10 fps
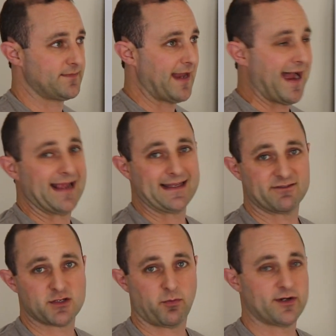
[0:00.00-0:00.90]
high
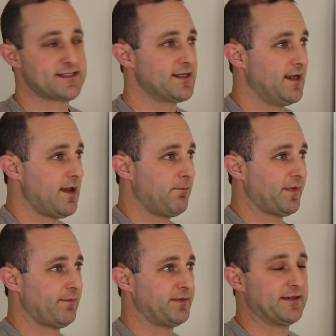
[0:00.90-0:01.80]
leverage points,
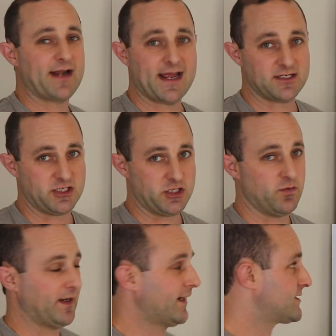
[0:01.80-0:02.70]
but they're not
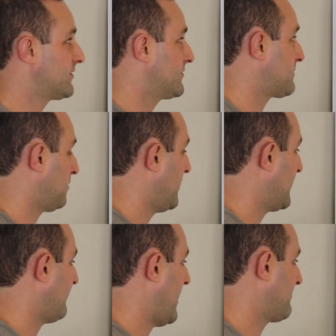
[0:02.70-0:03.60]
doing it. So there's
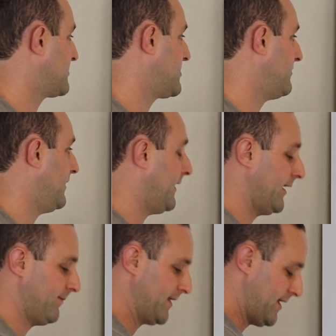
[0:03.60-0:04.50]
plenty of opportunity
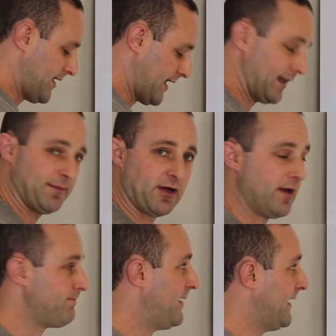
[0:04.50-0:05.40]
here. And let me go
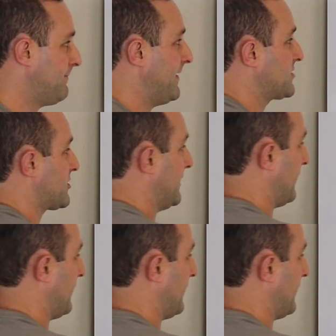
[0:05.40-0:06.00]
ahead and paint a picture